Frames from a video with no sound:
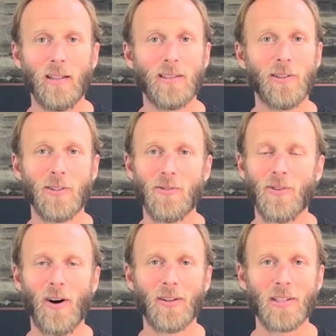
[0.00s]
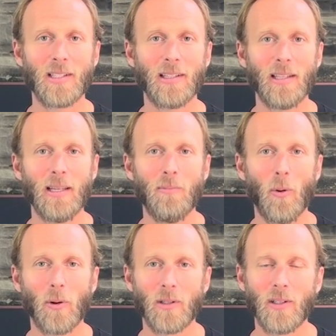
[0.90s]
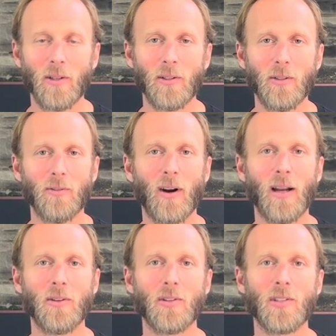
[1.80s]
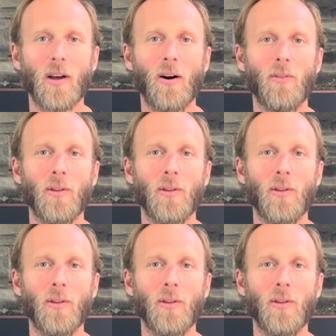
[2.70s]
till you fall asleep or until you find yourself